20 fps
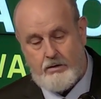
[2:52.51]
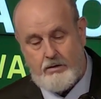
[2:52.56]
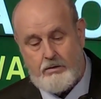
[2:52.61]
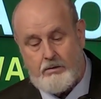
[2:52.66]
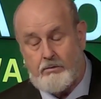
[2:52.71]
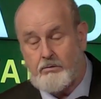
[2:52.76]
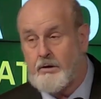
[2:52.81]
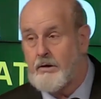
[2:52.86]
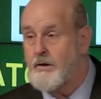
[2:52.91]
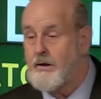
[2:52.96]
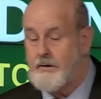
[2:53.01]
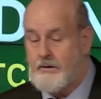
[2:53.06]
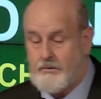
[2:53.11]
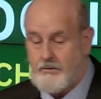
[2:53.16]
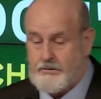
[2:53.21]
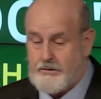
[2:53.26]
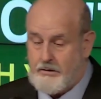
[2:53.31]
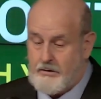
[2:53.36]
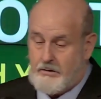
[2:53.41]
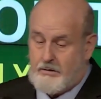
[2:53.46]
only later
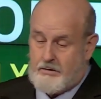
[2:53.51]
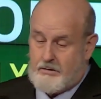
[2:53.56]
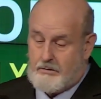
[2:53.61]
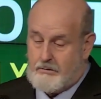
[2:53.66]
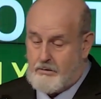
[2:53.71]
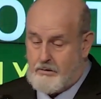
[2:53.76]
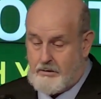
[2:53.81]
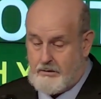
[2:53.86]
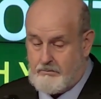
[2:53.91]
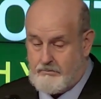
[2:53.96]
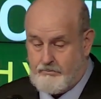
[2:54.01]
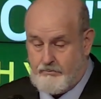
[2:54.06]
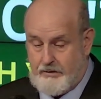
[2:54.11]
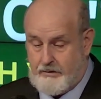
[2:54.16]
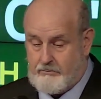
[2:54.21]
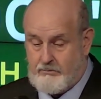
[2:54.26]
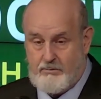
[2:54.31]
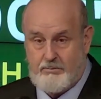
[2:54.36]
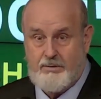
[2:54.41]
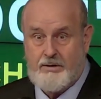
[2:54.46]
to learn that they
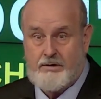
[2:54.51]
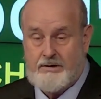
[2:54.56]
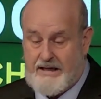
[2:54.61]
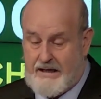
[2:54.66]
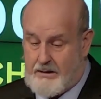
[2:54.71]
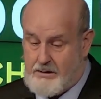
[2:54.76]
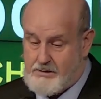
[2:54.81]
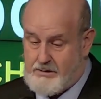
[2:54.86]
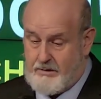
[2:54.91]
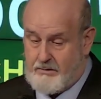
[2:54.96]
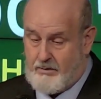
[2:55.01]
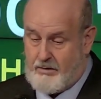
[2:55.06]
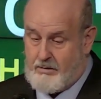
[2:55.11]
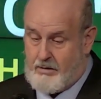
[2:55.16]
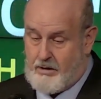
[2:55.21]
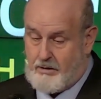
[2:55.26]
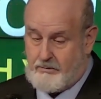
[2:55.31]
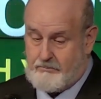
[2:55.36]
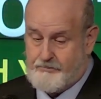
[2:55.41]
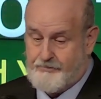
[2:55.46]
weren't being nasty at
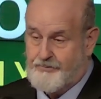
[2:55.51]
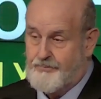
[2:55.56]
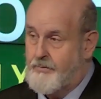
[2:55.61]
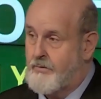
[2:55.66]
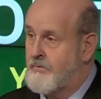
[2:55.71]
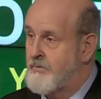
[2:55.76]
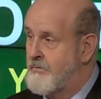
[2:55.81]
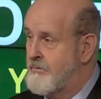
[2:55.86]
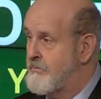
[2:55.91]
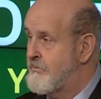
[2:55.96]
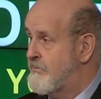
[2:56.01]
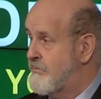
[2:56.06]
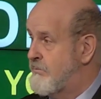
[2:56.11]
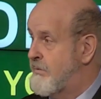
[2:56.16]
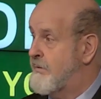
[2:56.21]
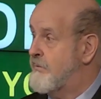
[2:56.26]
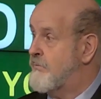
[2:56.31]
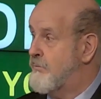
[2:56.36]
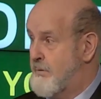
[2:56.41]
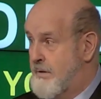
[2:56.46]
all, but
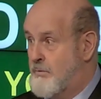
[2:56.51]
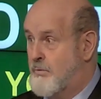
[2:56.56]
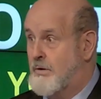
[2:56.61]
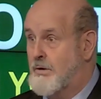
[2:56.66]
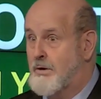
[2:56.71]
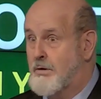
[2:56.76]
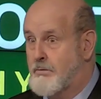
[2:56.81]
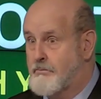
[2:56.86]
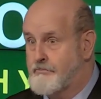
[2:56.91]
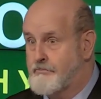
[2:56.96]
we were.